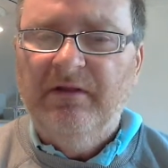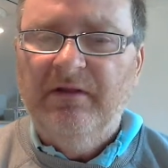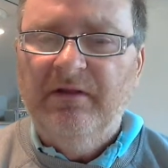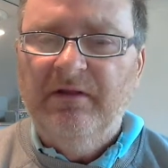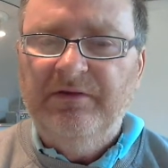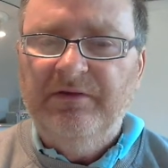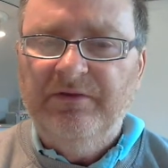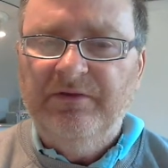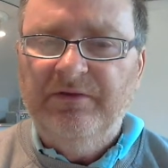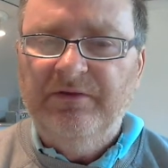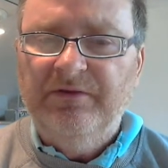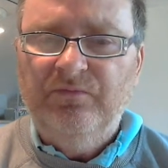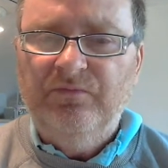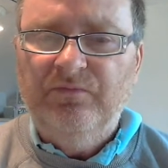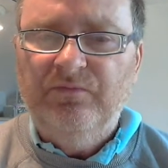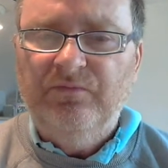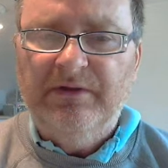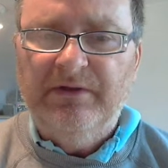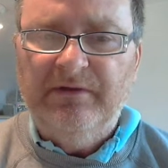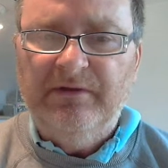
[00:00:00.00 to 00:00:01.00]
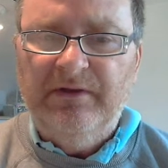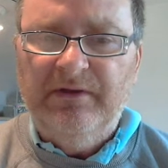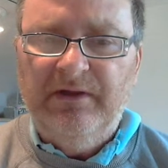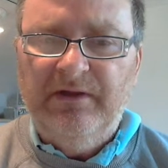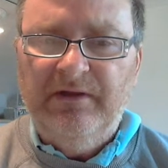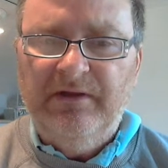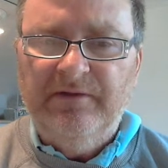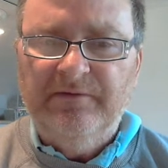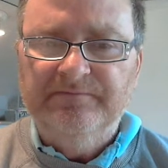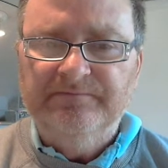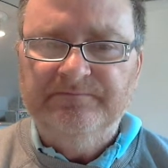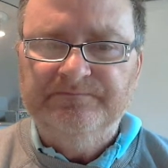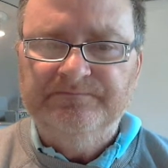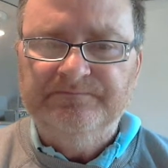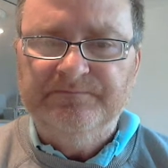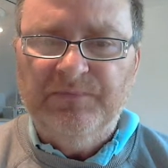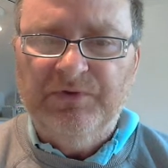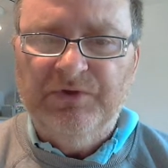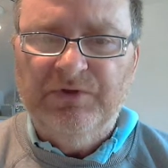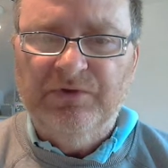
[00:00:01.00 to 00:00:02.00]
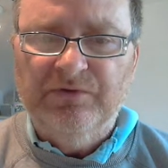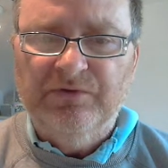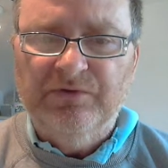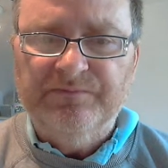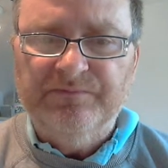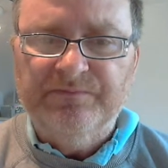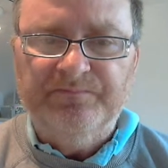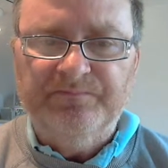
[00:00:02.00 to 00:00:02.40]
You will, you